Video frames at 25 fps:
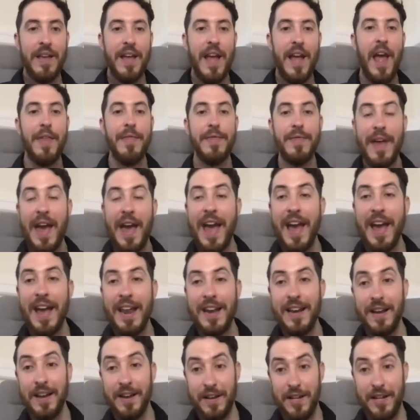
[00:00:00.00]
And
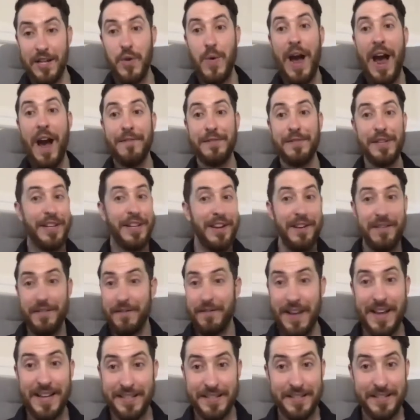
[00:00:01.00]
then you have to
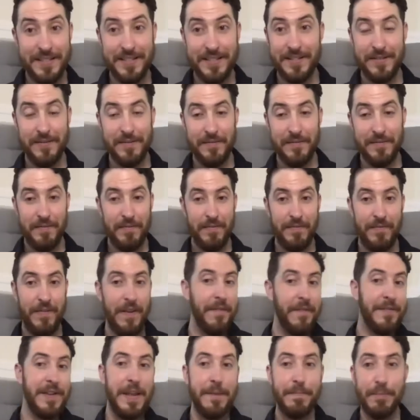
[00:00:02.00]
convince
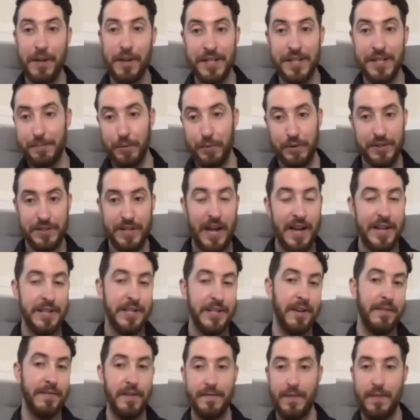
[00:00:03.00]
50+%
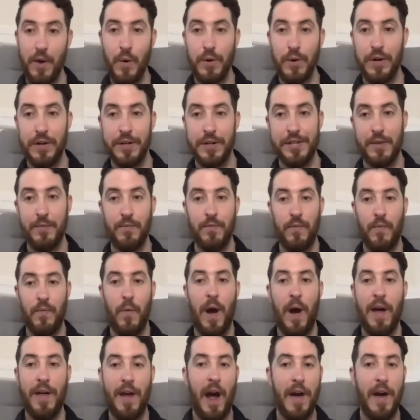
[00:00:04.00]
of the voters in
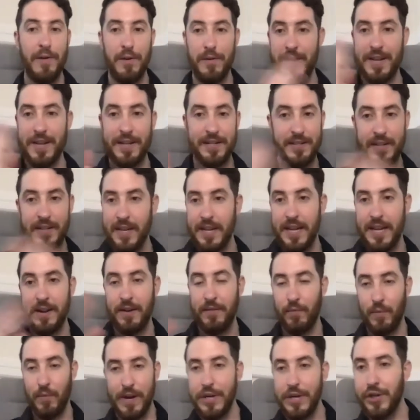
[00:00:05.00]
either the
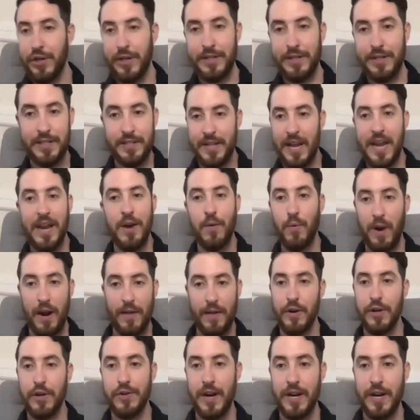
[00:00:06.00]
city, region, state, whatever
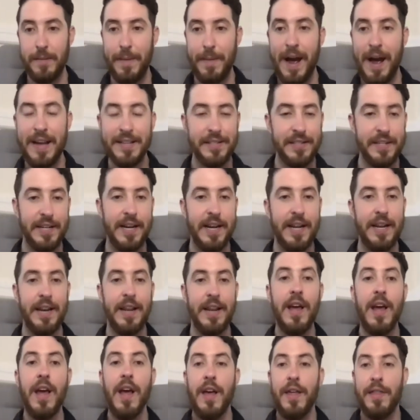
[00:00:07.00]
you're trying to pass it in,
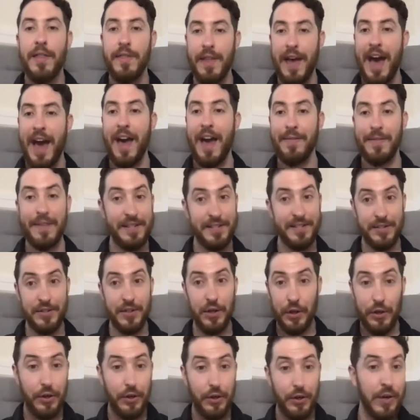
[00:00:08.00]
that this is a
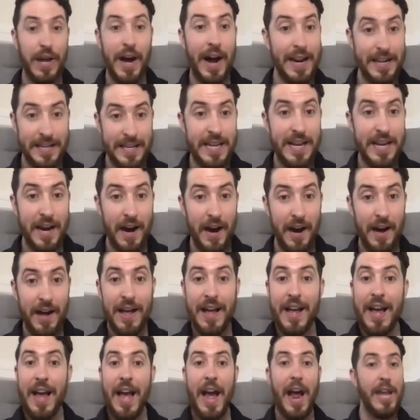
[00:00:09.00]
good idea.
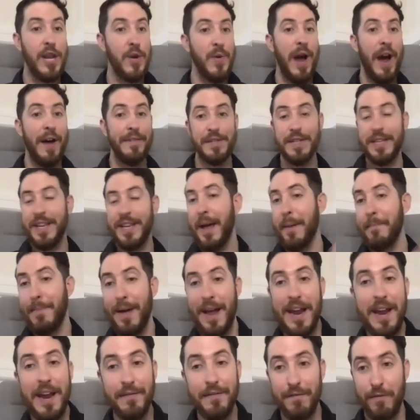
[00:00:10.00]
And you have to
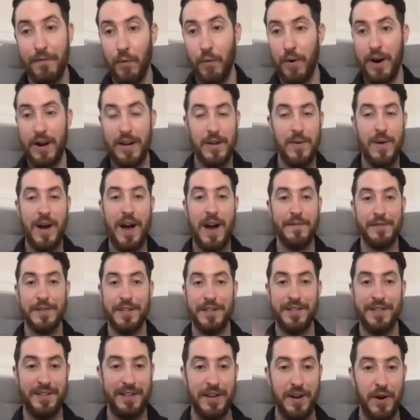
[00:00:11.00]
campaign for it. And you have
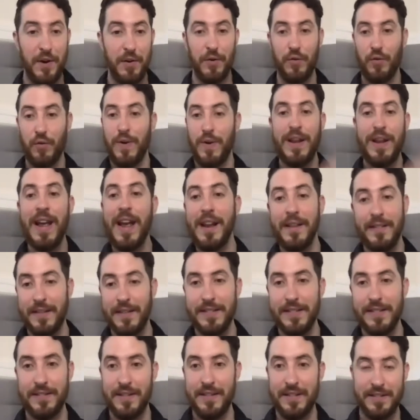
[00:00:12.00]
to, create
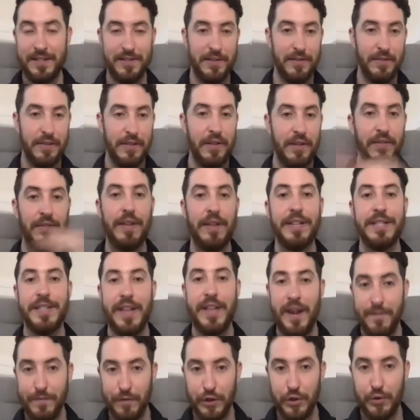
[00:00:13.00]
this
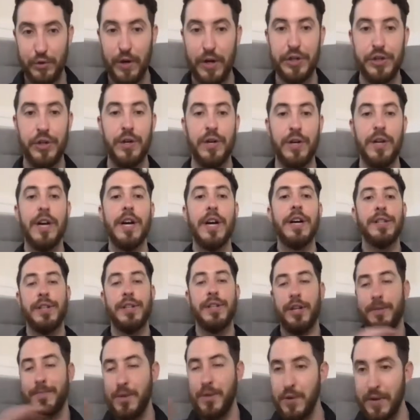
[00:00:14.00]
infrastructure to
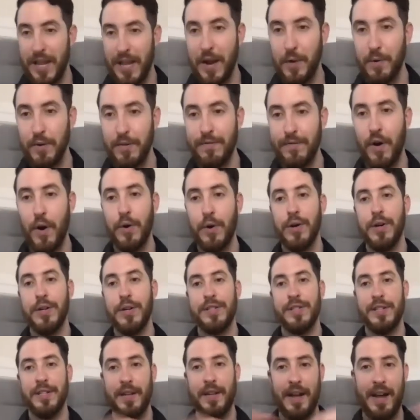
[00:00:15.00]
communicate with voters
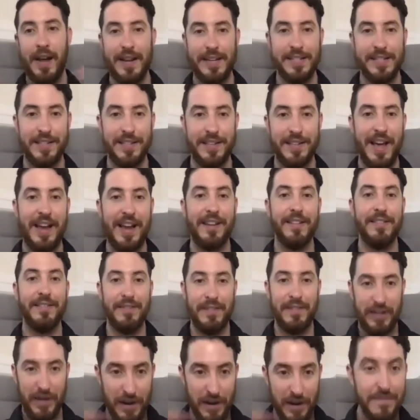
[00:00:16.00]
and to like
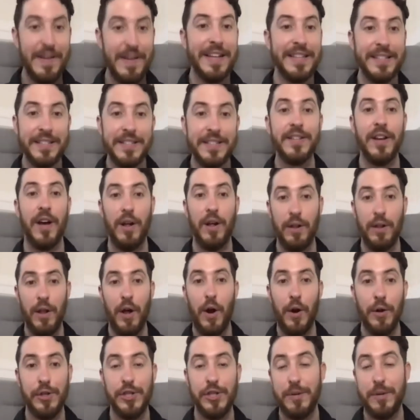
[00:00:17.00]
convince a
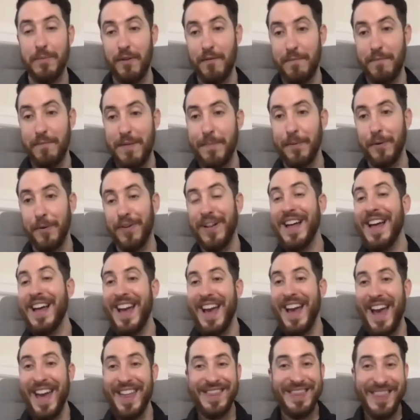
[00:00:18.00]
large number of people.
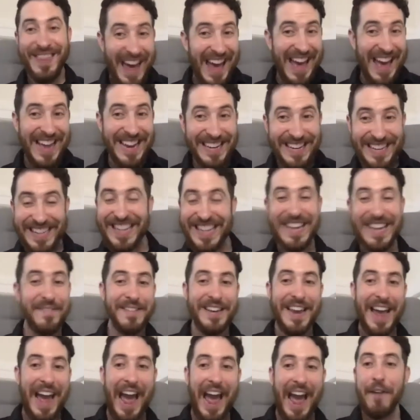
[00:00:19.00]
And then
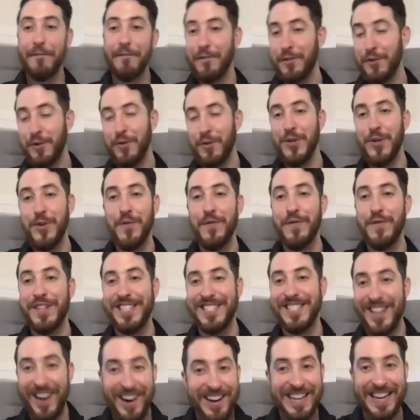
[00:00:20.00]
even after you've
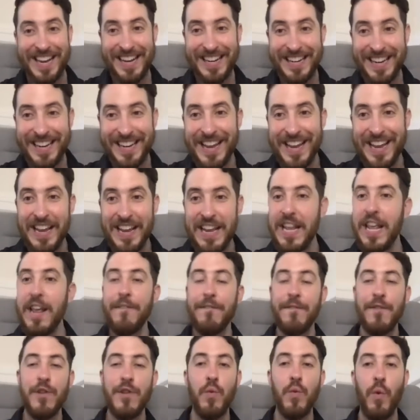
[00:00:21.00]
done it,
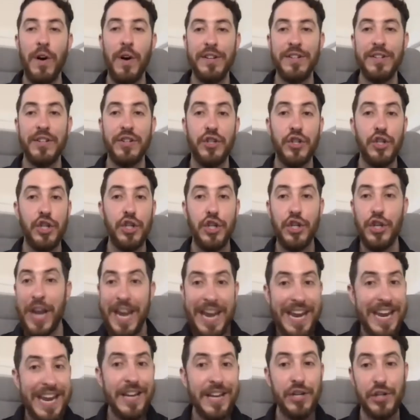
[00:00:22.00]
if you want to
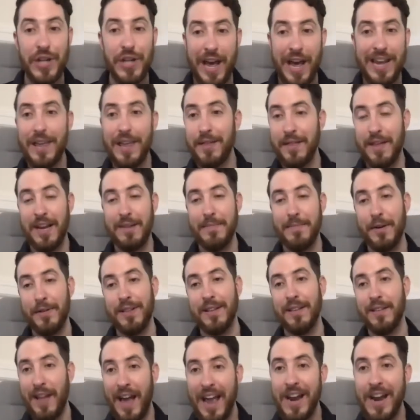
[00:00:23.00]
change anything about the
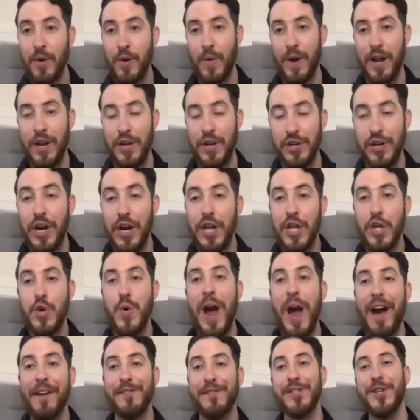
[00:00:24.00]
language, you
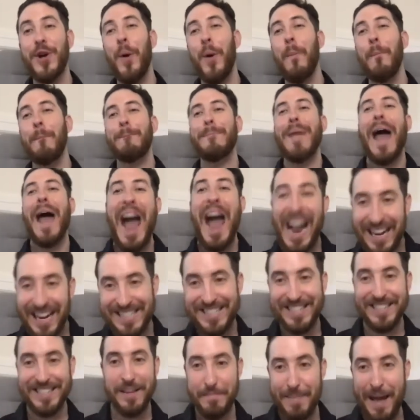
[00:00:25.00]
have to go back
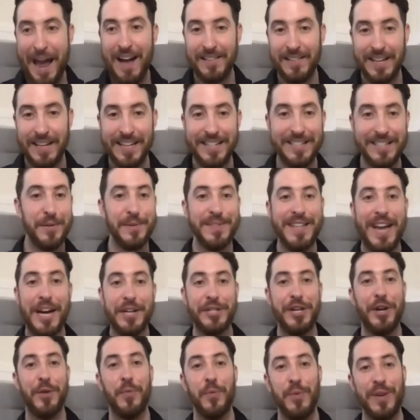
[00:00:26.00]
to the ballot. So it's
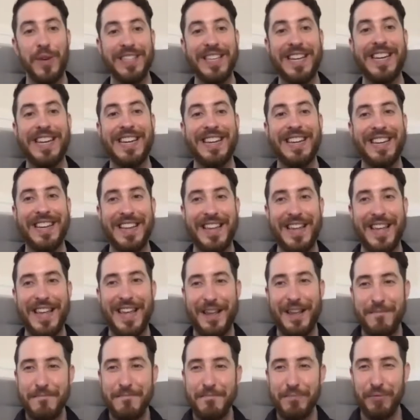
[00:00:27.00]
actually a really
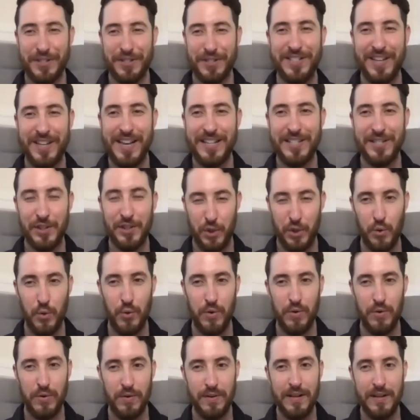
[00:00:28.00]
imprecise
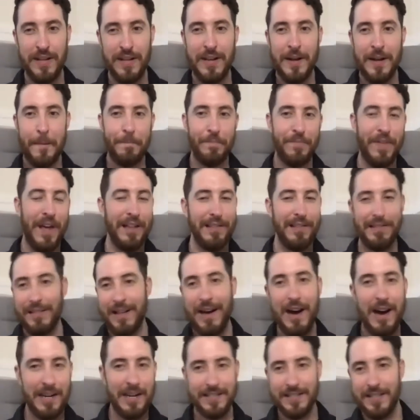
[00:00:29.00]
tool that
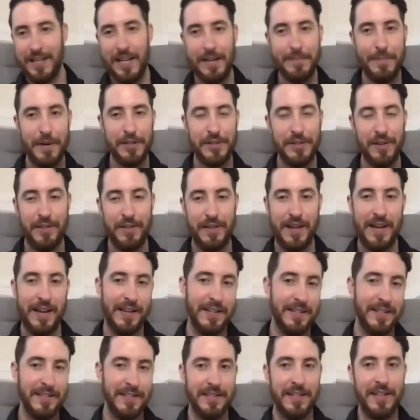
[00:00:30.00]
locks in a bunch of
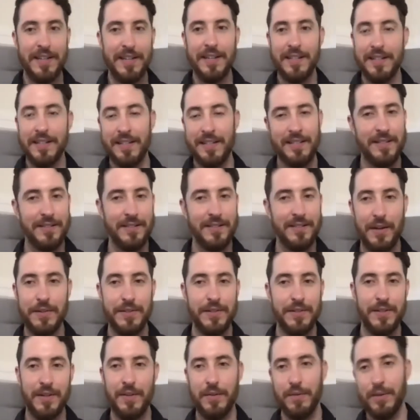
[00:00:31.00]
things. This is
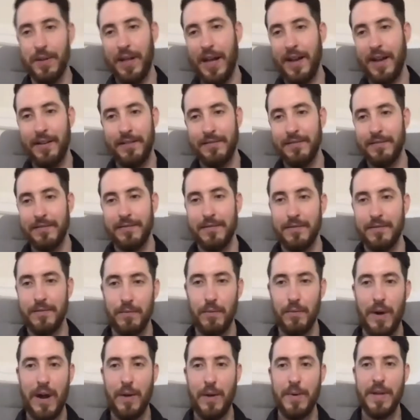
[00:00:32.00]
also like
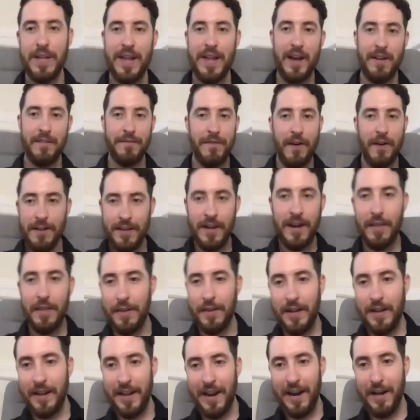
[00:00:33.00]
why we can't fund
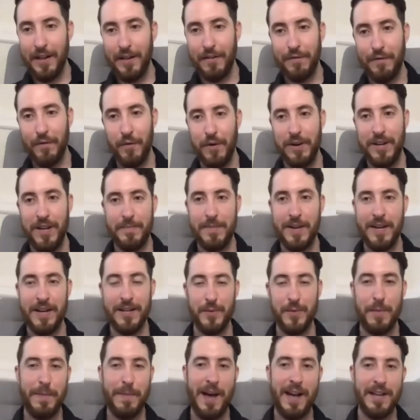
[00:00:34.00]
anything in California, because
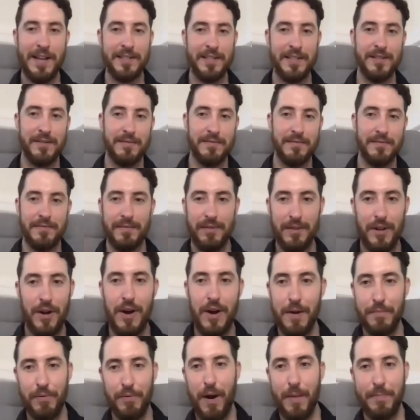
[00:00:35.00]
we passed this
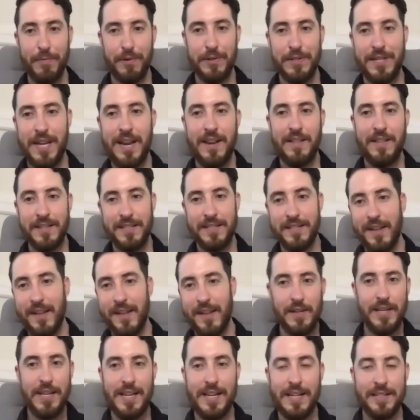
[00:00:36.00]
law, Prop 13 in the
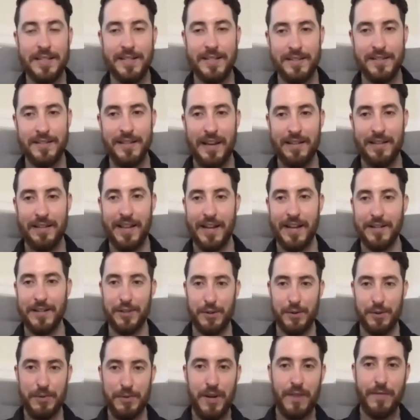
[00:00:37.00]
70s, that like
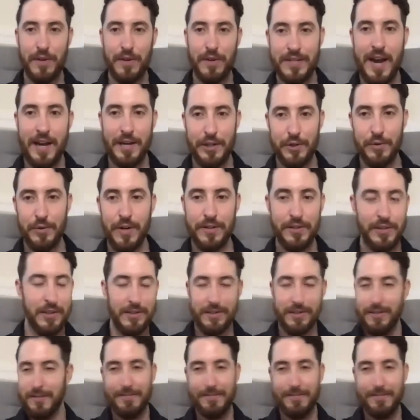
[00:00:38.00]
screws over tax structures.